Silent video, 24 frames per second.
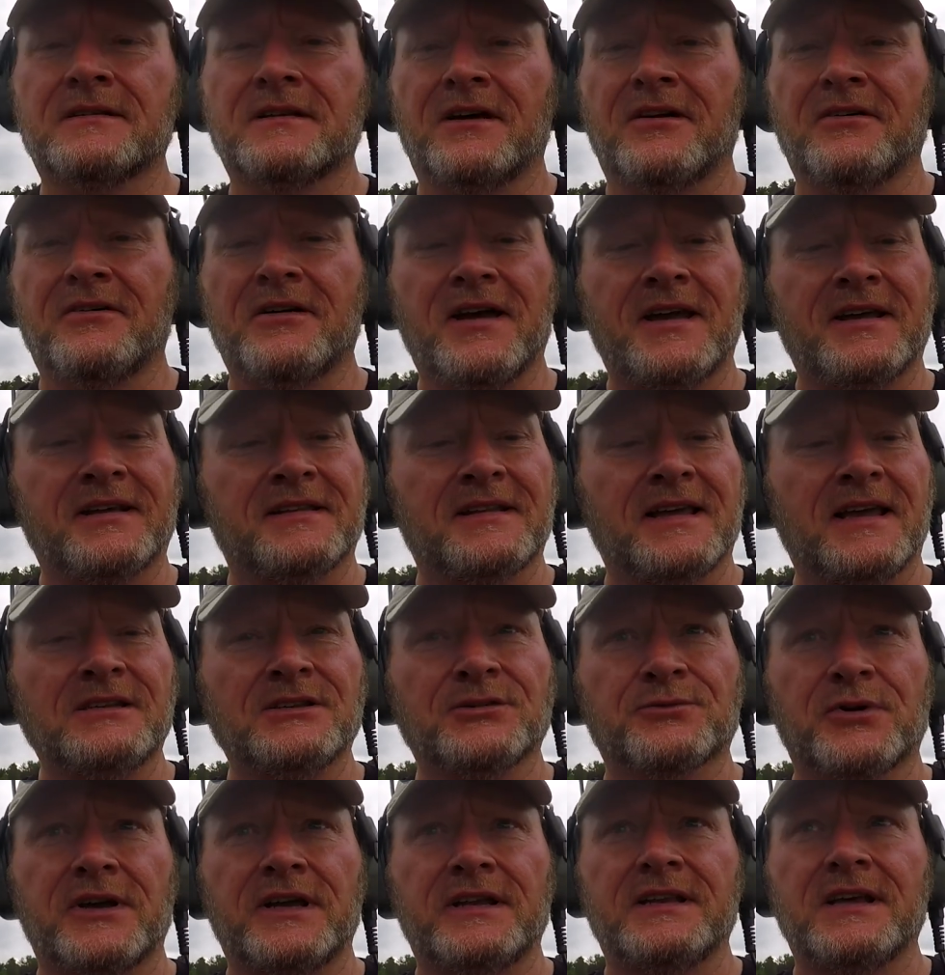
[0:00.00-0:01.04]
All right, that's
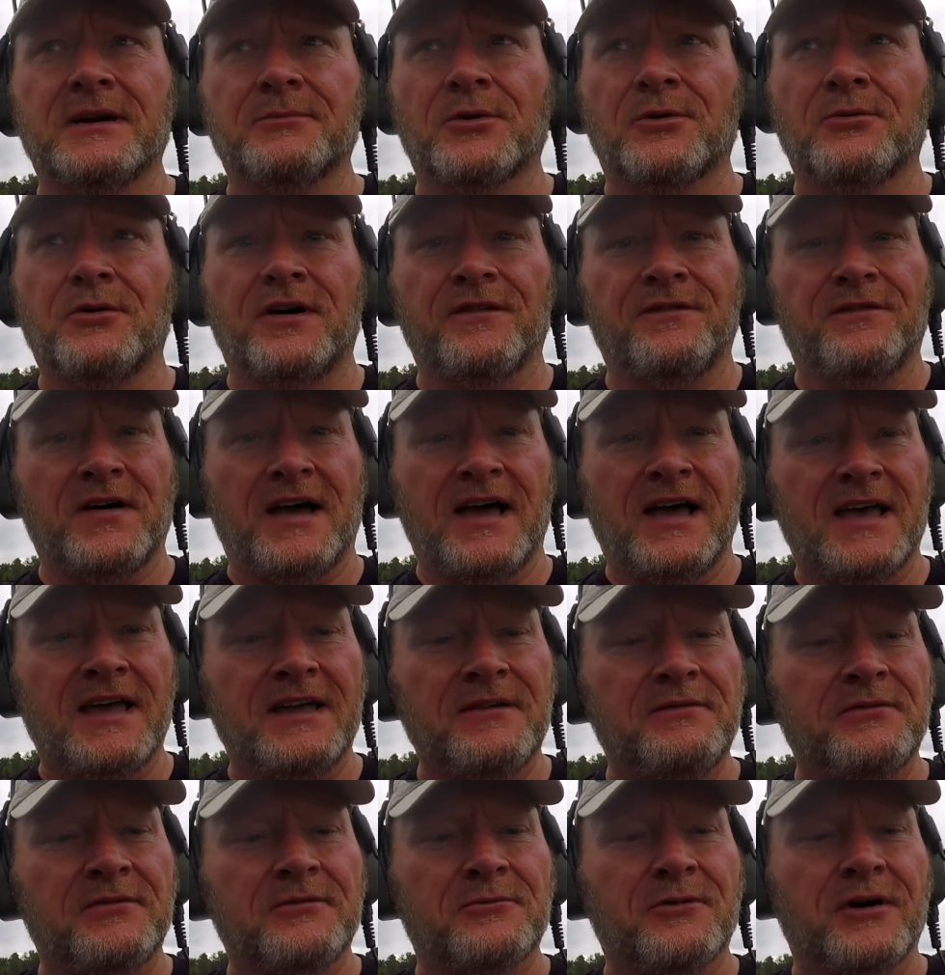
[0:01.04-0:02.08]
ring number, what,
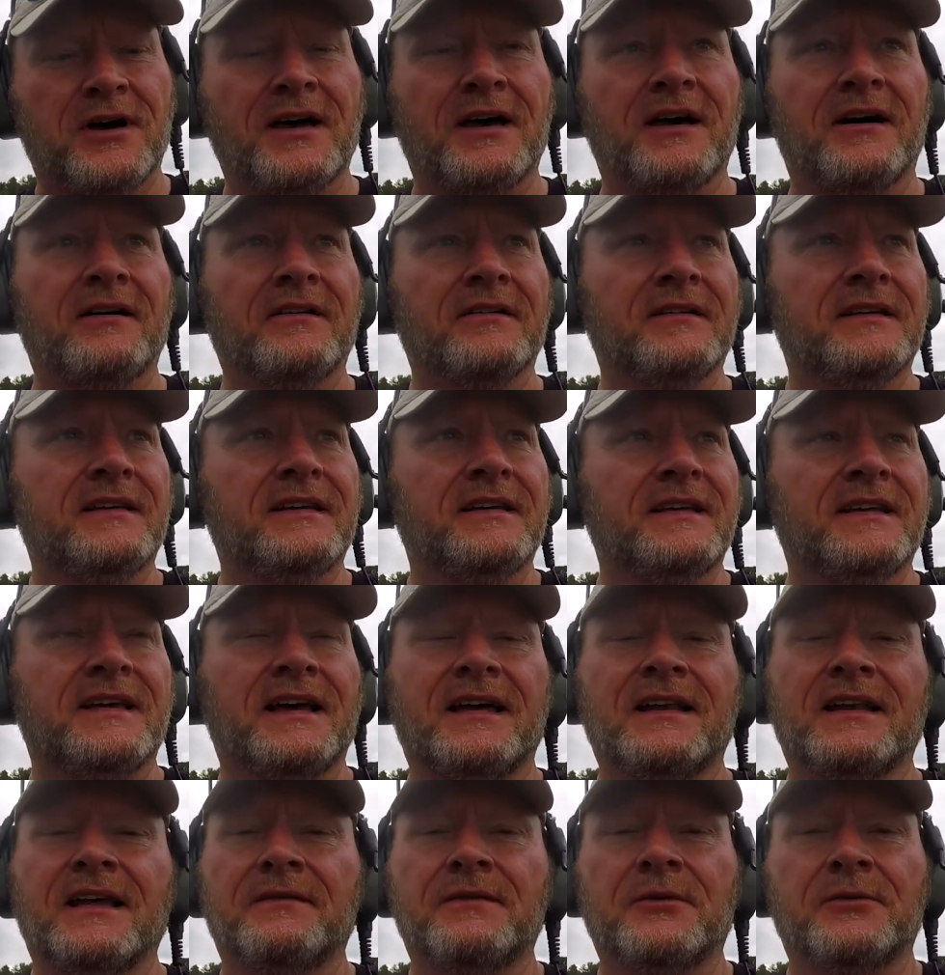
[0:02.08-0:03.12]
five? Wow. I
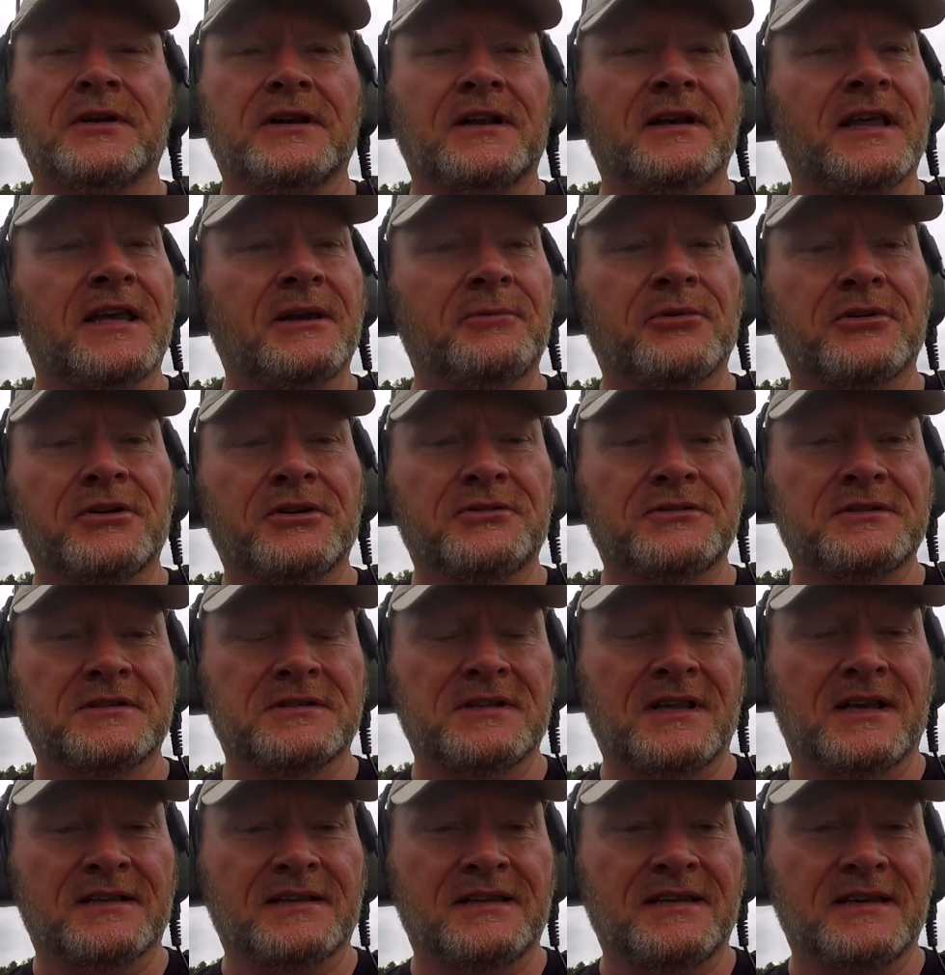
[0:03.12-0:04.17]
love it when a lake produces
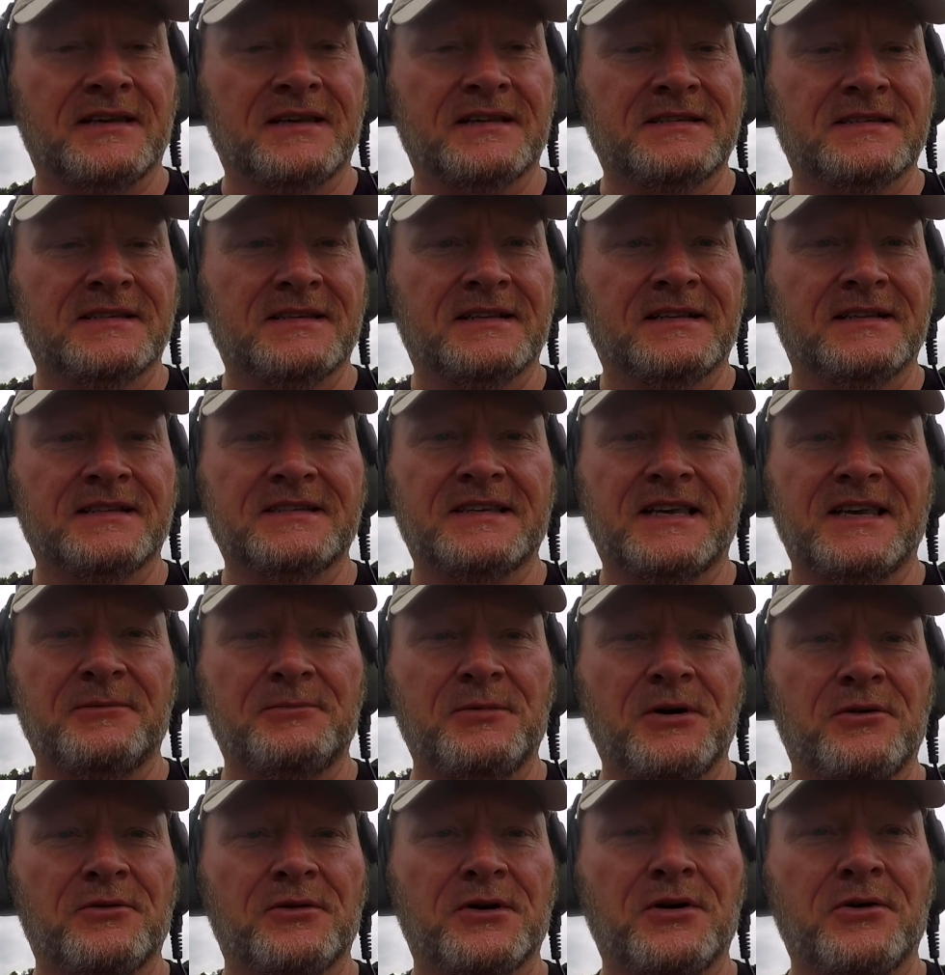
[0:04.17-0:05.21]
like this. Let's keep
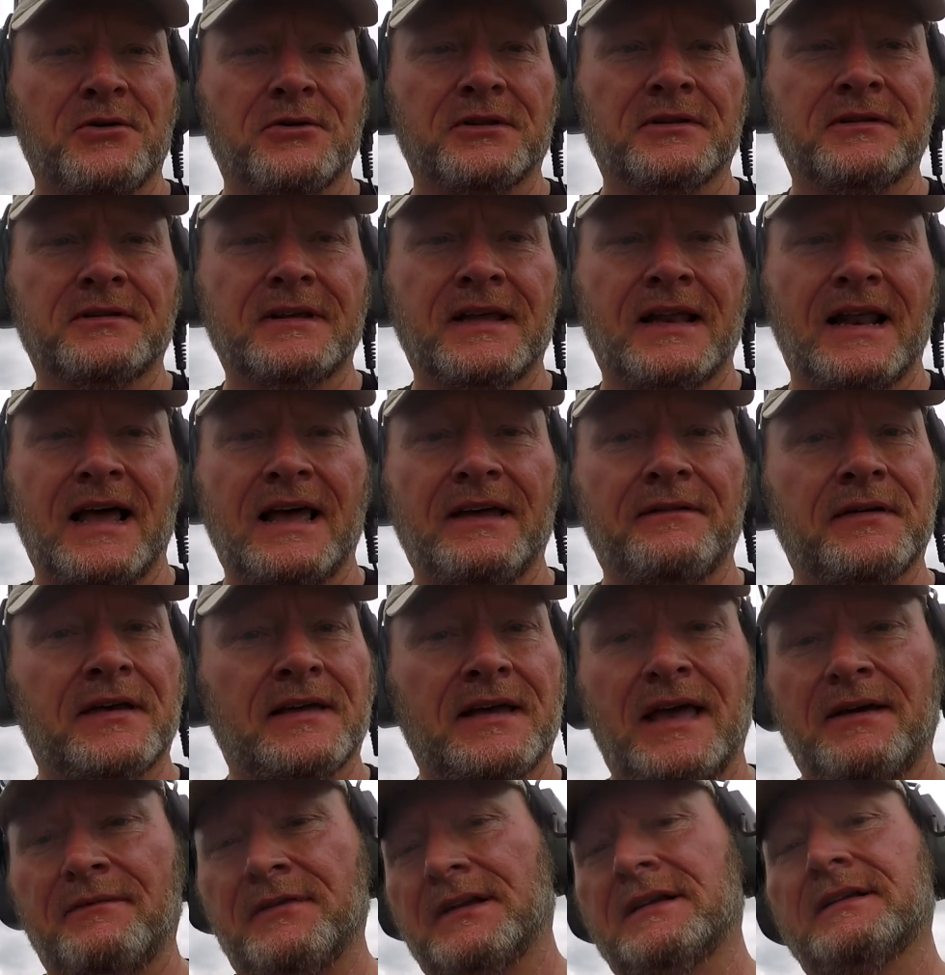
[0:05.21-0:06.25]
on going, and I've, I
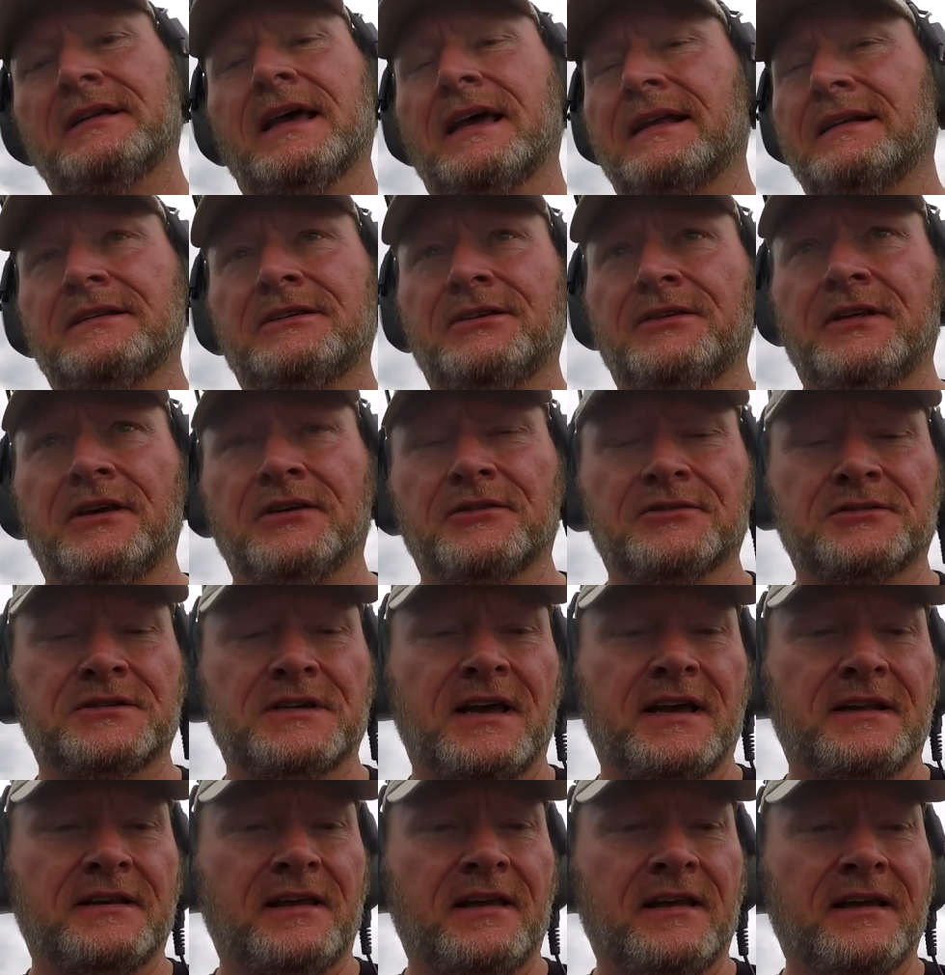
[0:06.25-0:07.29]
haven't gotten to the other
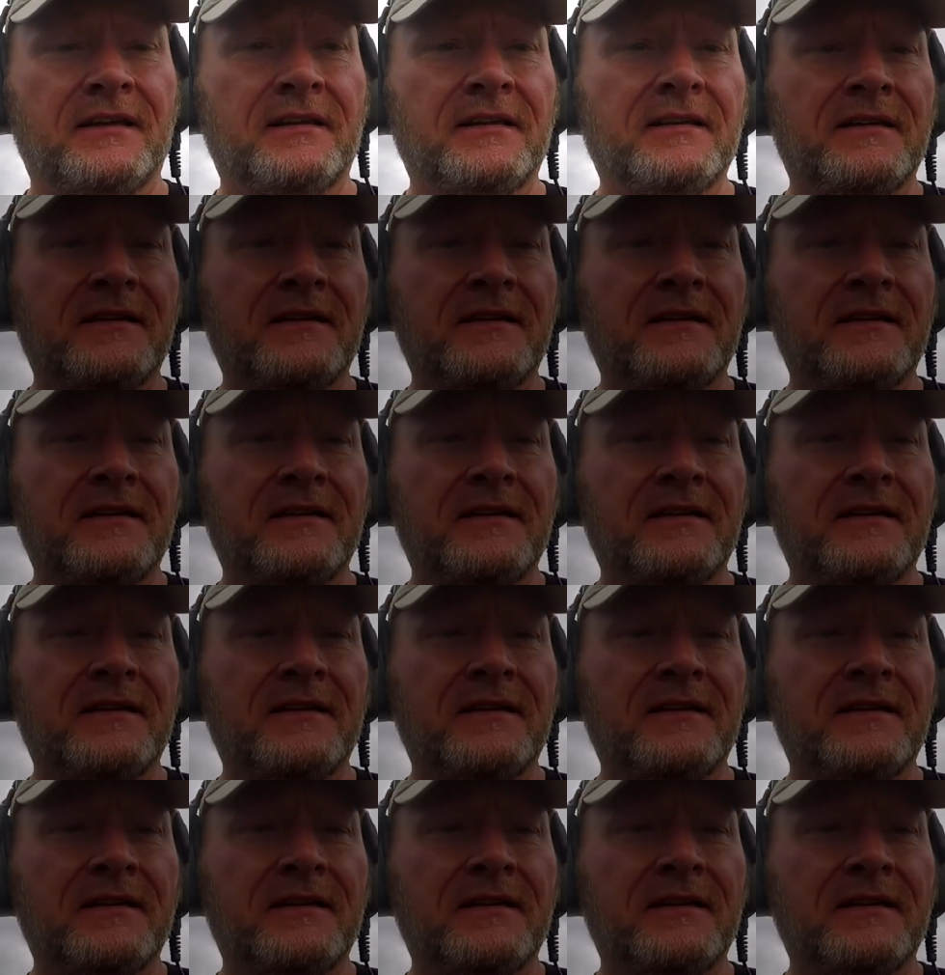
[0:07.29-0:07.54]
side yet.